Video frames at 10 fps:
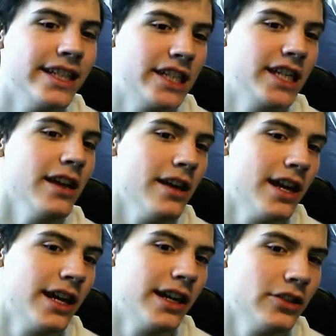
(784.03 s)
this year
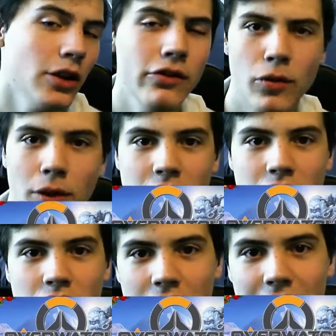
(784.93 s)
is
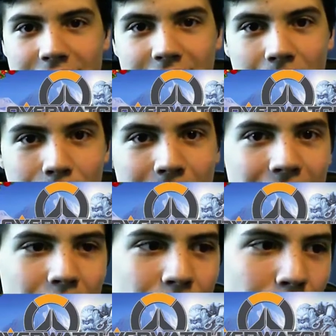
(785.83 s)
Overwatch. I started making
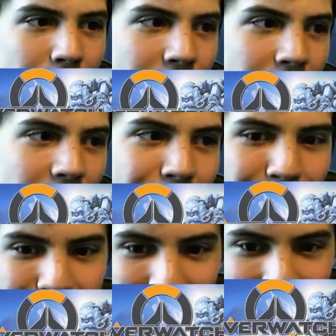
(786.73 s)
Overwatch videos. I've been
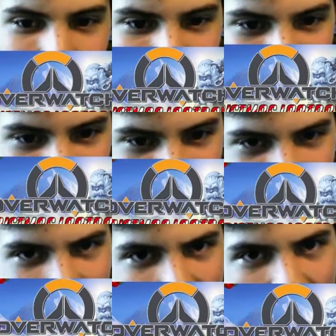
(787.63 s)
playing Overwatch.
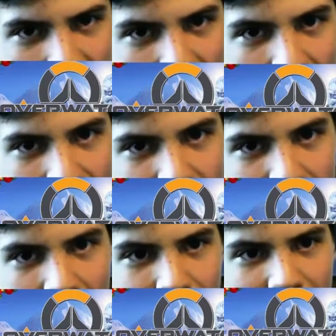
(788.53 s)

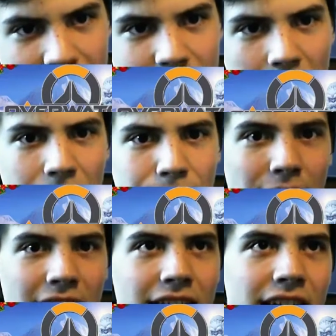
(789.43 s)
I think I started
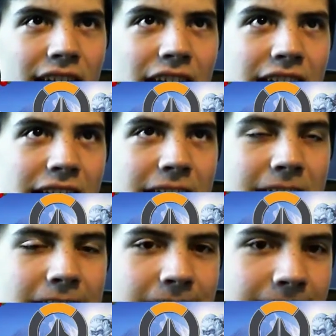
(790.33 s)
playing
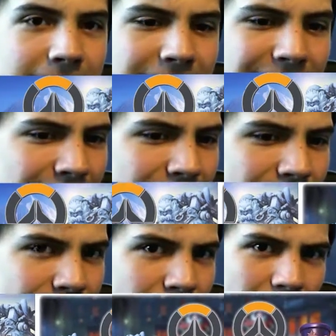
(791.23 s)

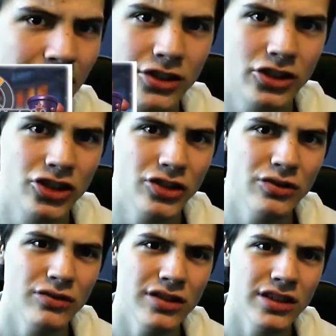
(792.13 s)
starting in
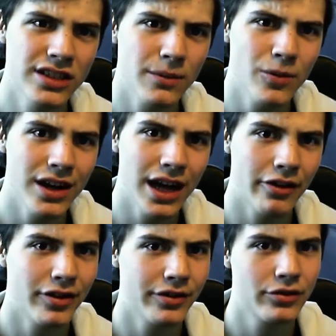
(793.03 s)
June, somewhere
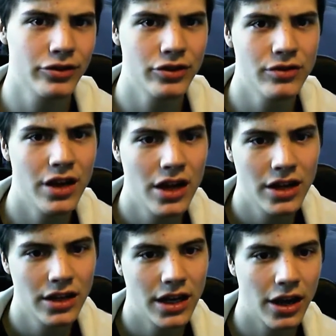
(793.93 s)
halfway through June.
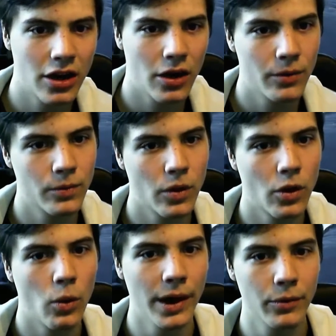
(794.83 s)
I can't
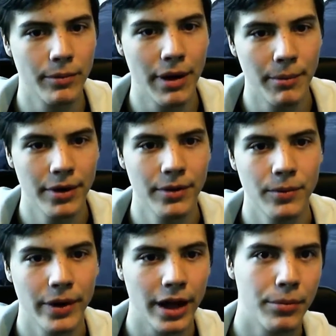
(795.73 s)
quite remember
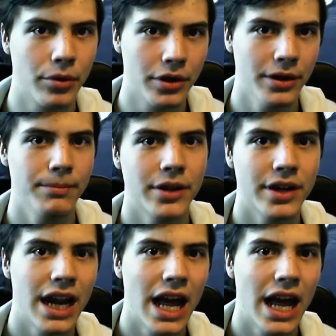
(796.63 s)
when I bought it, but